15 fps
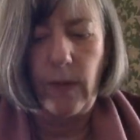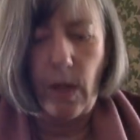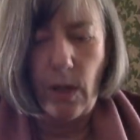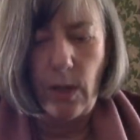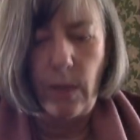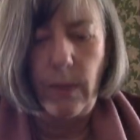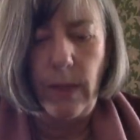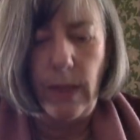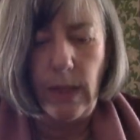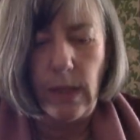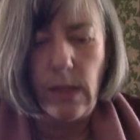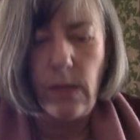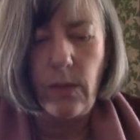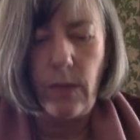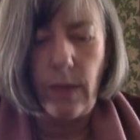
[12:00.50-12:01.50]
going to be
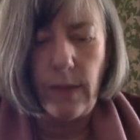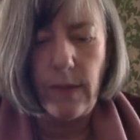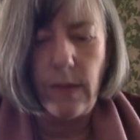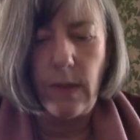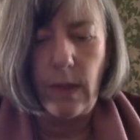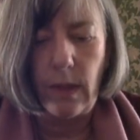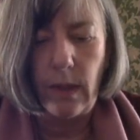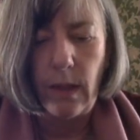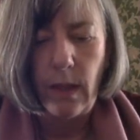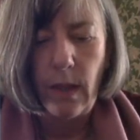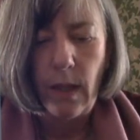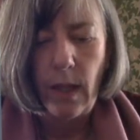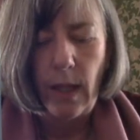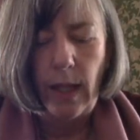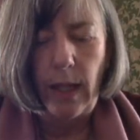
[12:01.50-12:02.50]
interesting
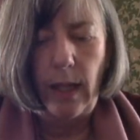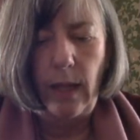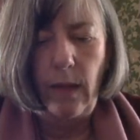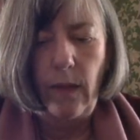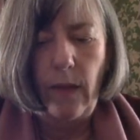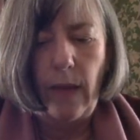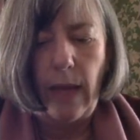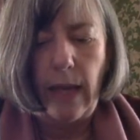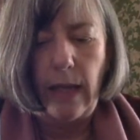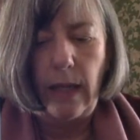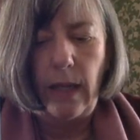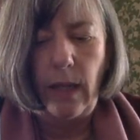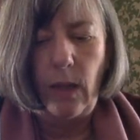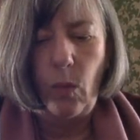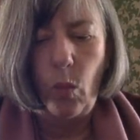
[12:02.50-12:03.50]
in that
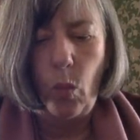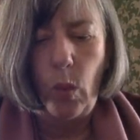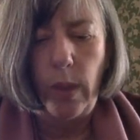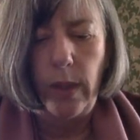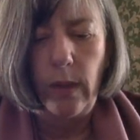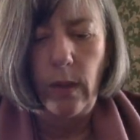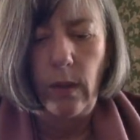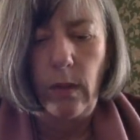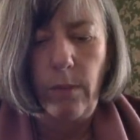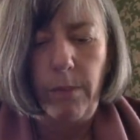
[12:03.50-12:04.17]
it will